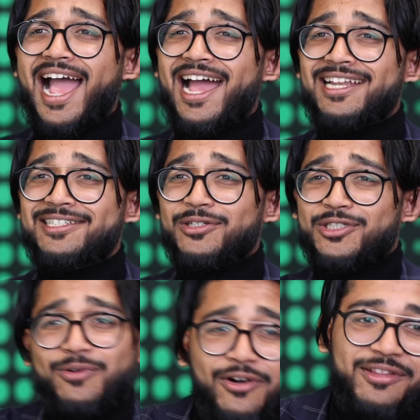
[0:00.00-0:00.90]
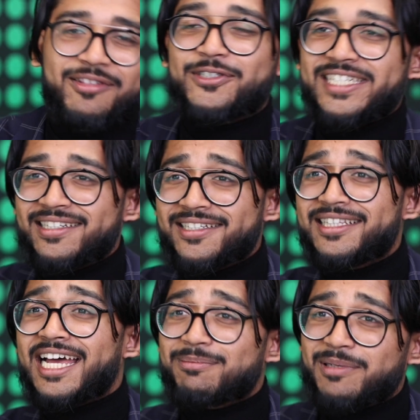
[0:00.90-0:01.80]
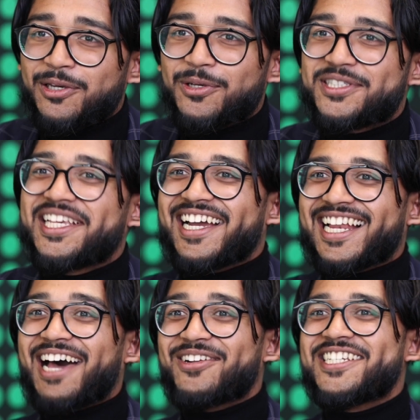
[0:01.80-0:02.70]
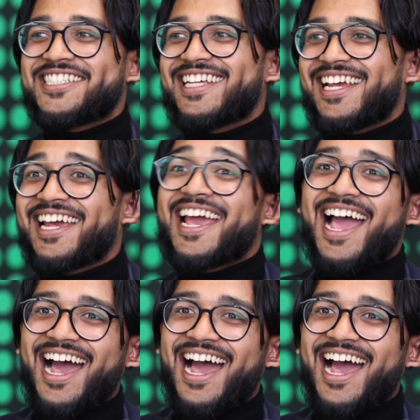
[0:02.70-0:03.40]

and you're scrolling through Tinder, that's because the cloud engineer